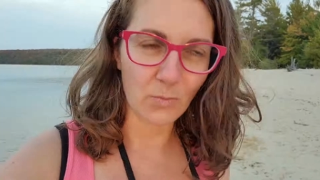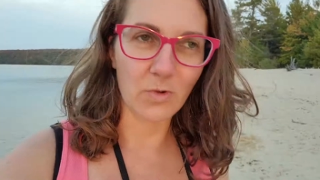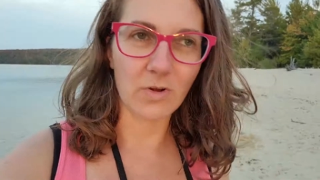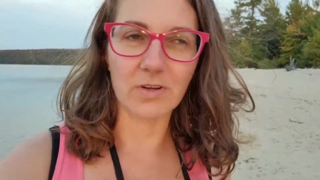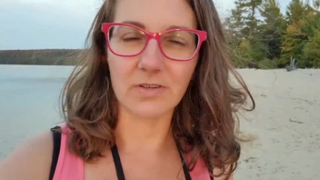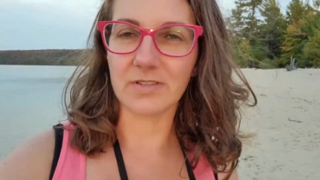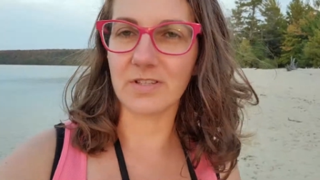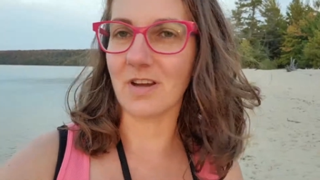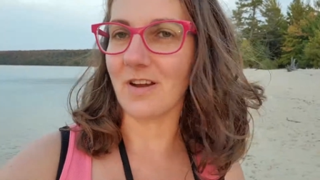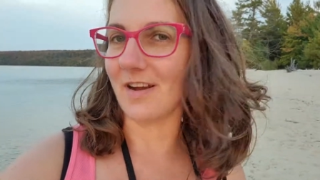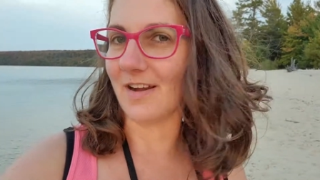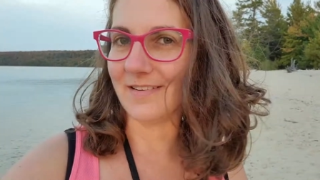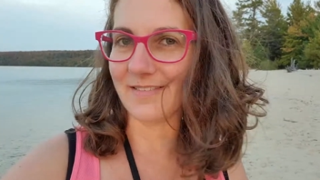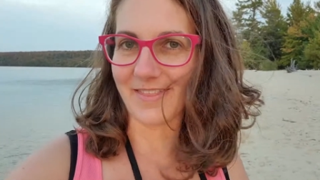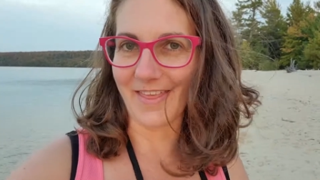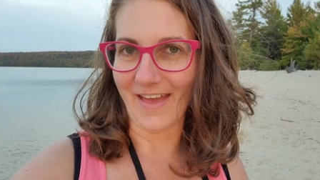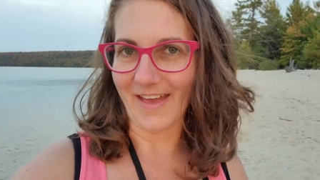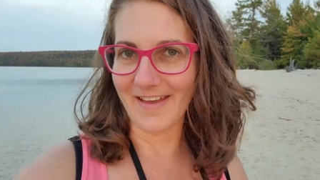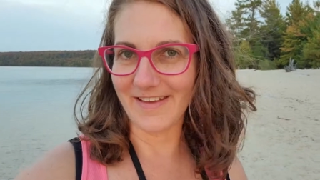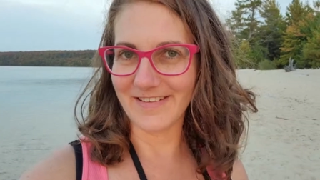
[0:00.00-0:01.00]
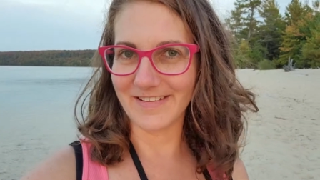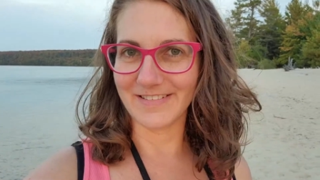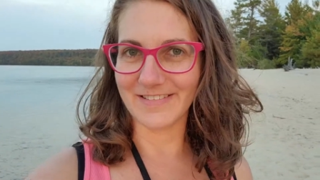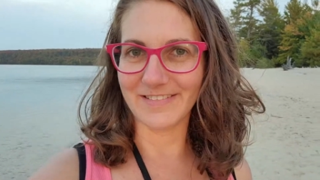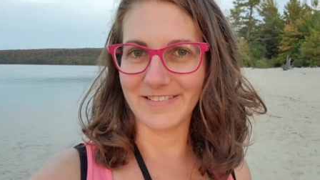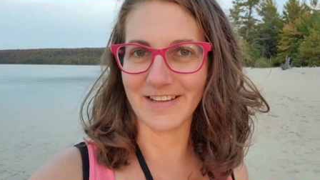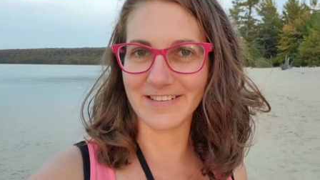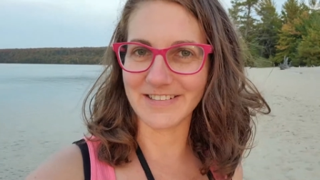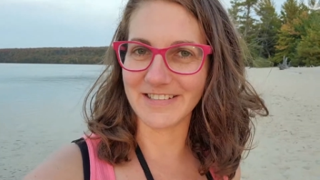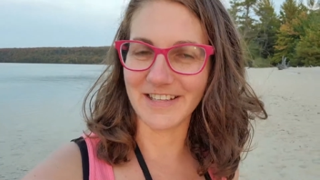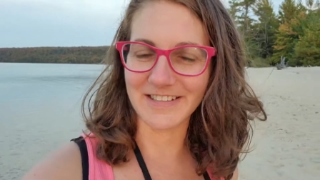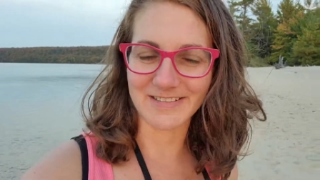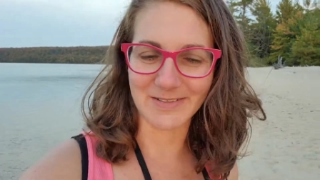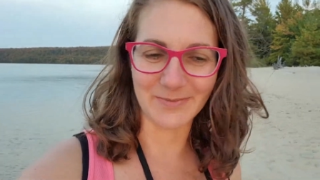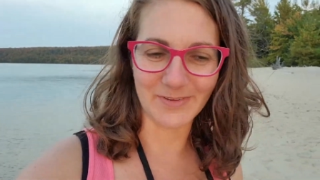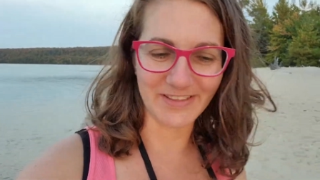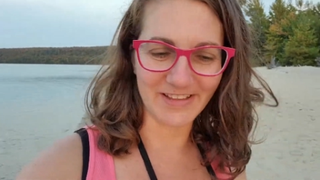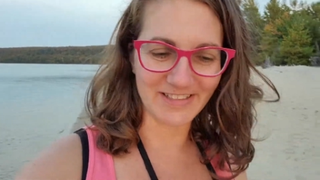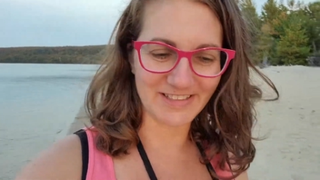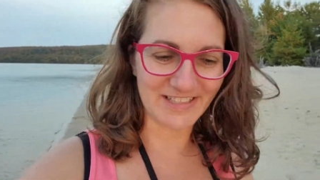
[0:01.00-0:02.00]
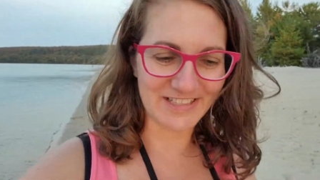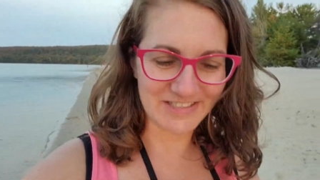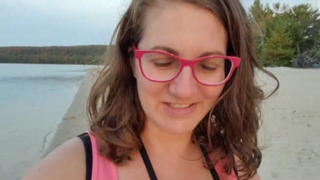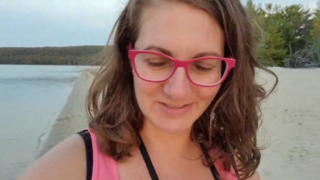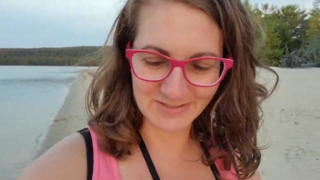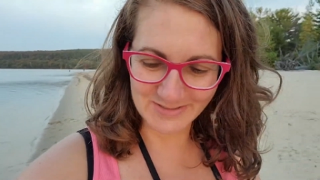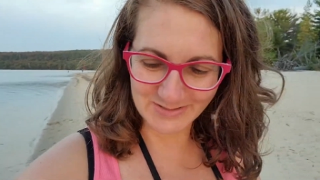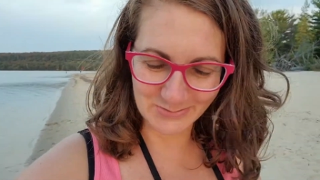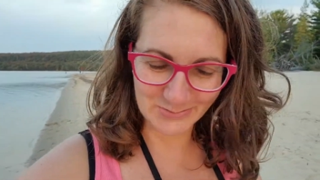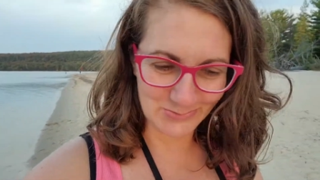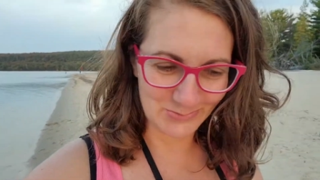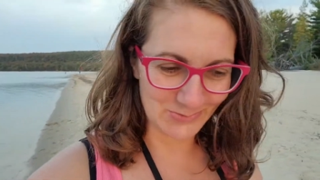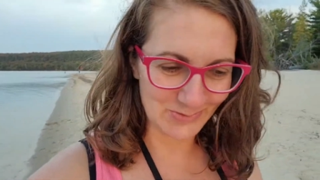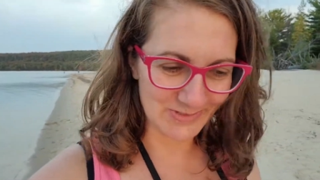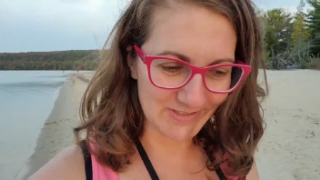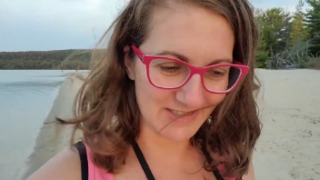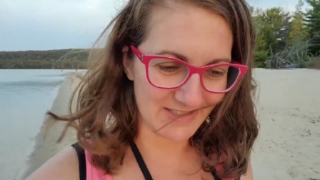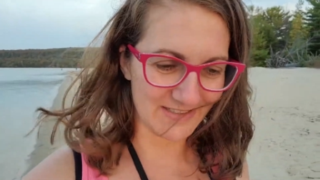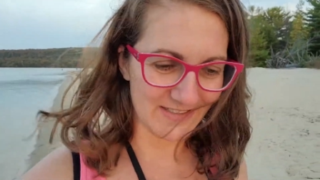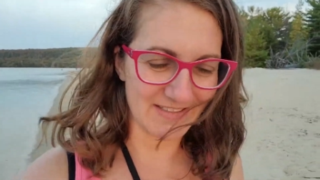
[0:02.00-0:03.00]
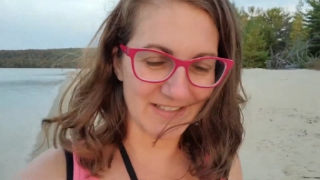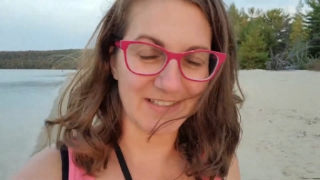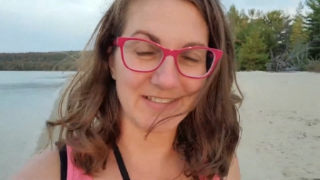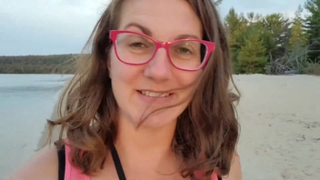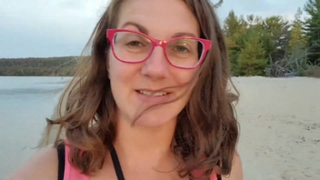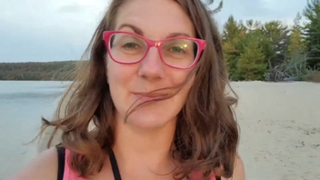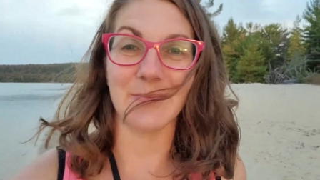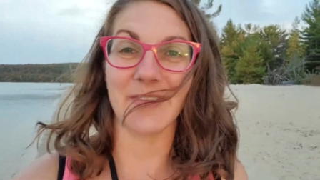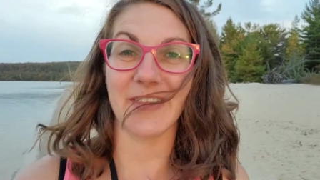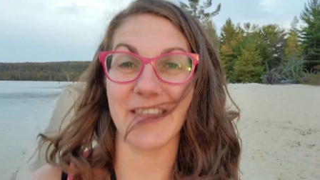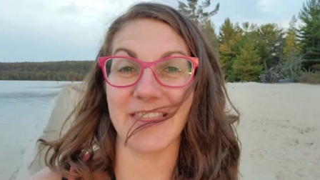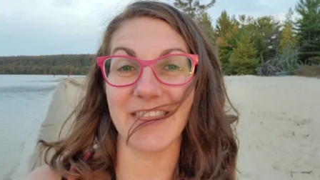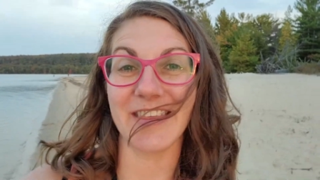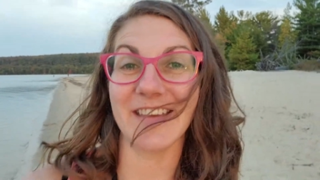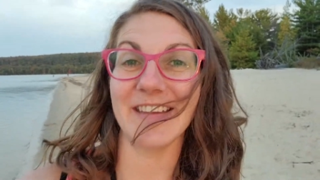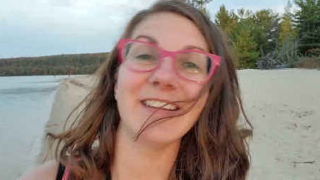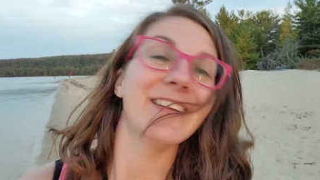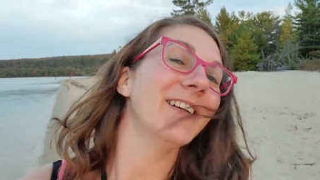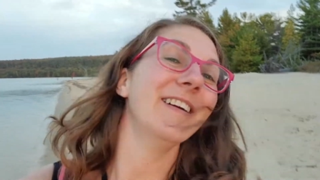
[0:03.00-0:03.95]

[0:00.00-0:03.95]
weren't taught that. That's not something they teach in schools. It's not something that